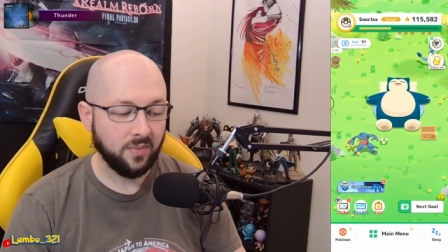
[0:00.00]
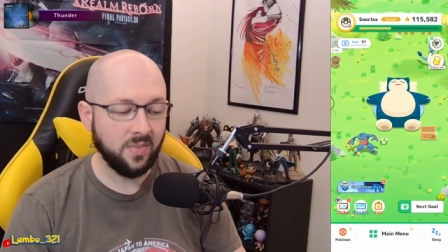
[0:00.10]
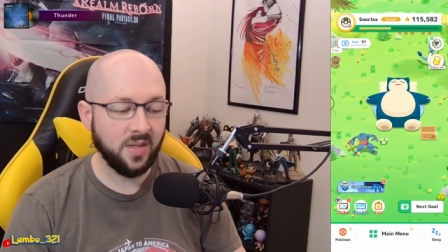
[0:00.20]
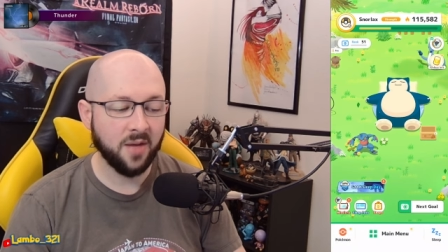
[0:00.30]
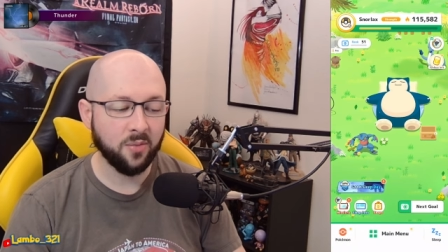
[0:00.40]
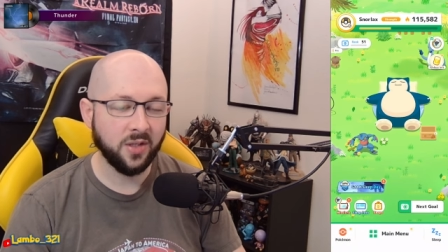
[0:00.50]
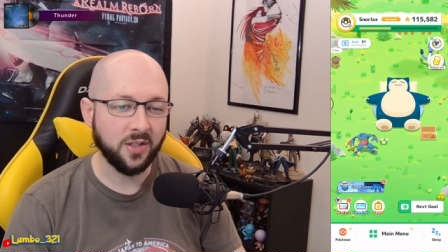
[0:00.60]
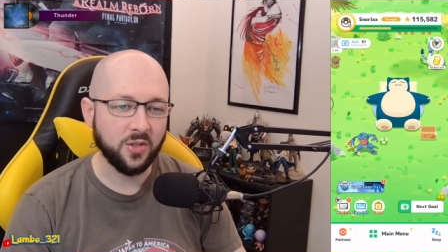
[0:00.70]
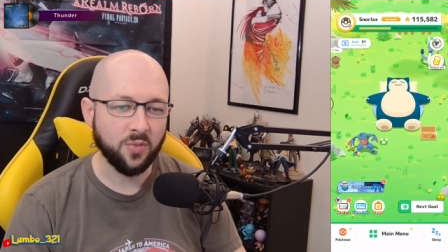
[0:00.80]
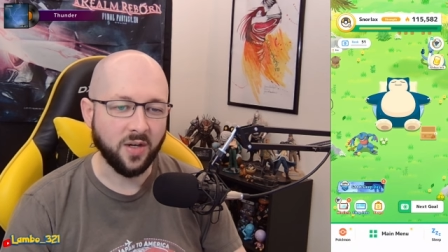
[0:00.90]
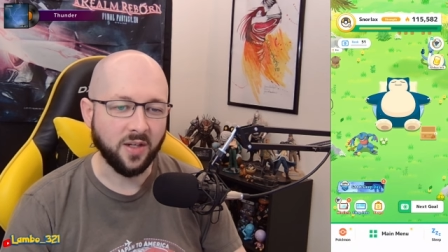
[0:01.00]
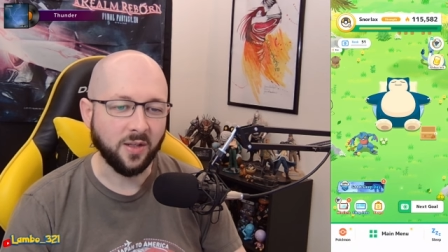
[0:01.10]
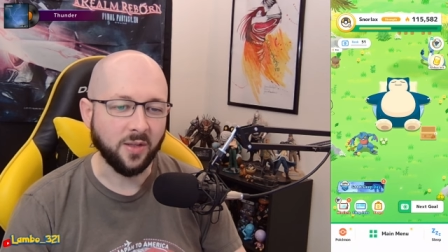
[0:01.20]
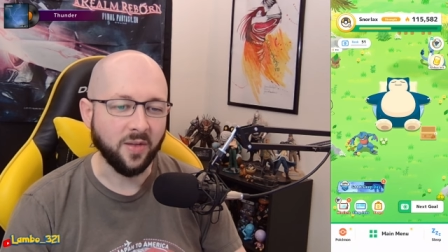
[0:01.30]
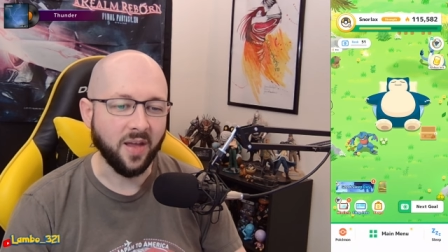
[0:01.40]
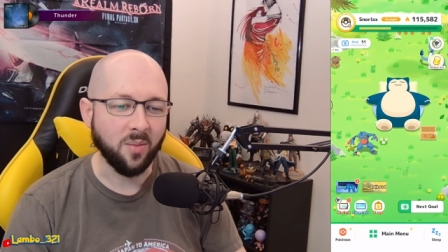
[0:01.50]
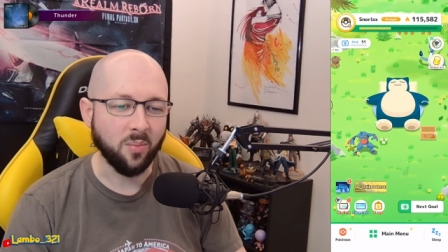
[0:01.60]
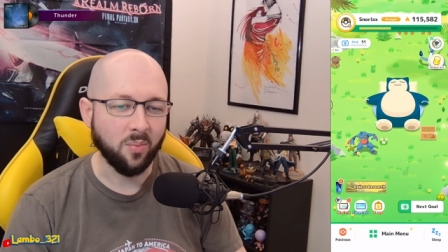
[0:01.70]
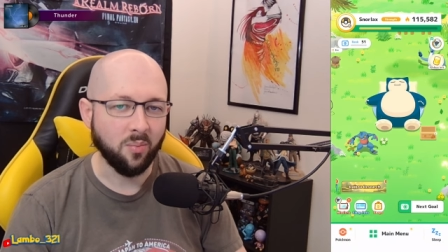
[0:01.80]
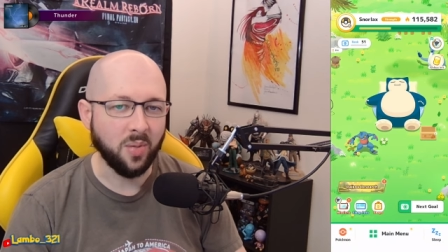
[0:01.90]
I really just wanted to clear
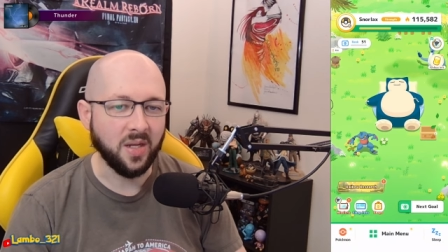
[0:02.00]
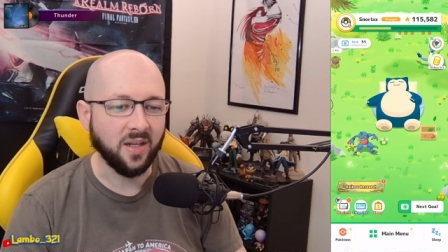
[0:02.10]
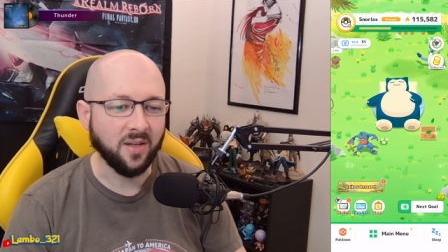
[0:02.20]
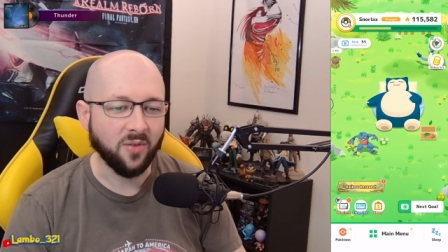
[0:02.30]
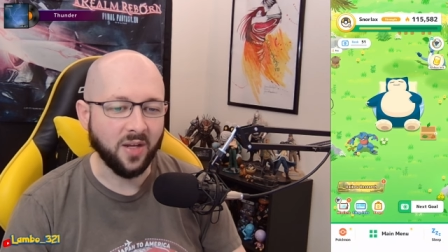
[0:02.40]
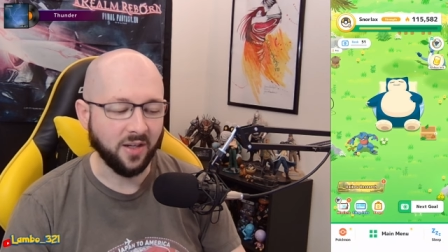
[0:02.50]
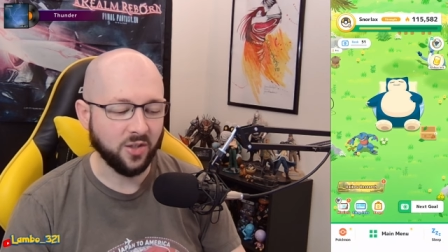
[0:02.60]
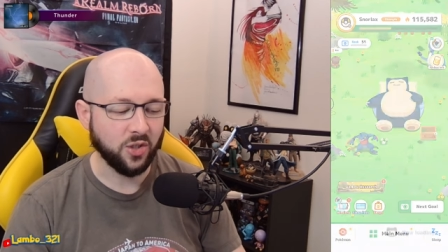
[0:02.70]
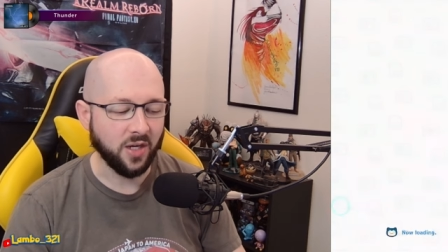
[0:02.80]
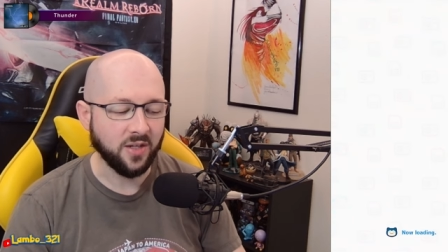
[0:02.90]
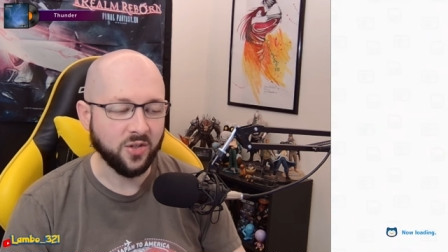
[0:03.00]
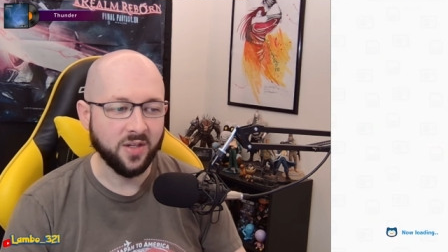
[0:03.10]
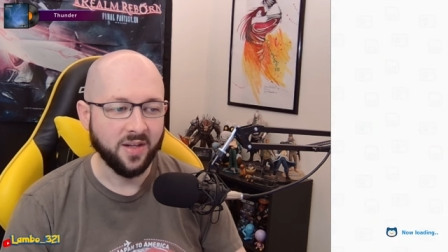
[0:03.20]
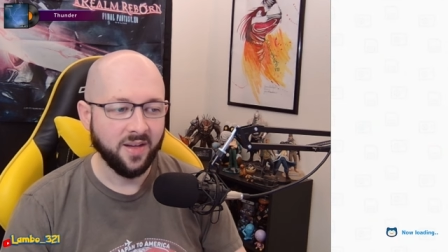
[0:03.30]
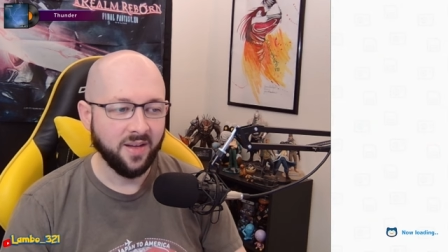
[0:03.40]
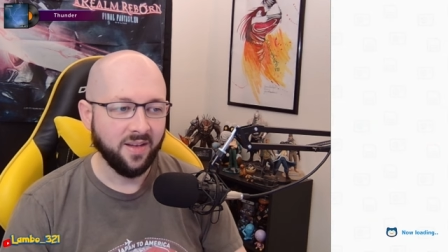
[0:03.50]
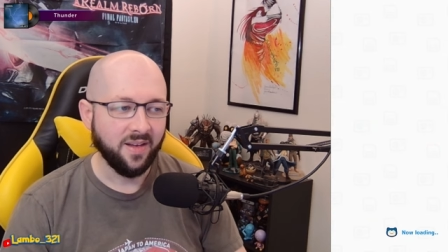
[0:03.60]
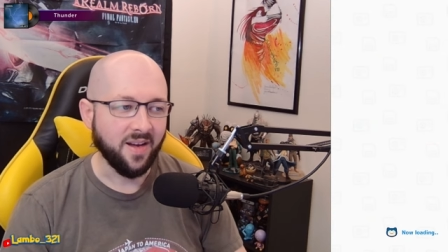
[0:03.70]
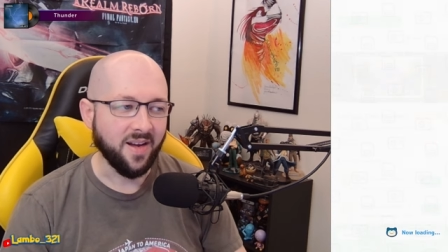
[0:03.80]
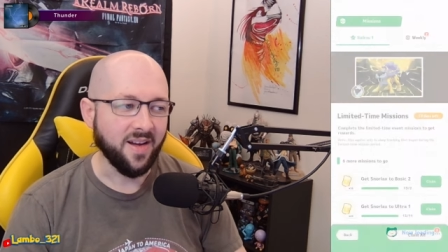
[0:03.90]
that big event exchange
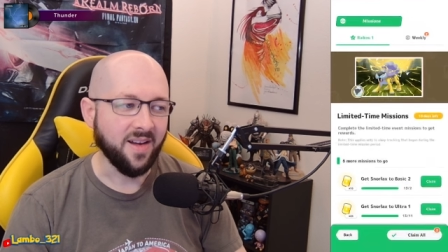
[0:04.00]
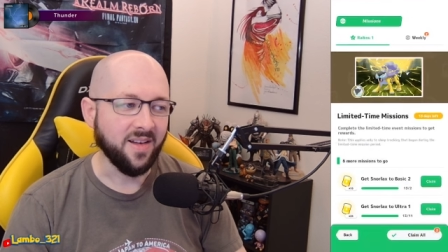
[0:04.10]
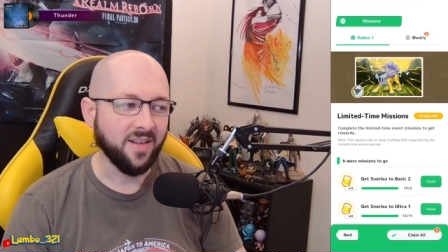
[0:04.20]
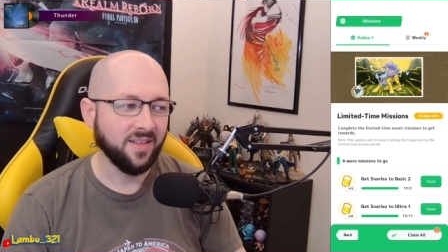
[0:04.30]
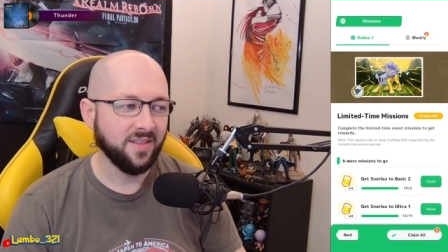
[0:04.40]
uh,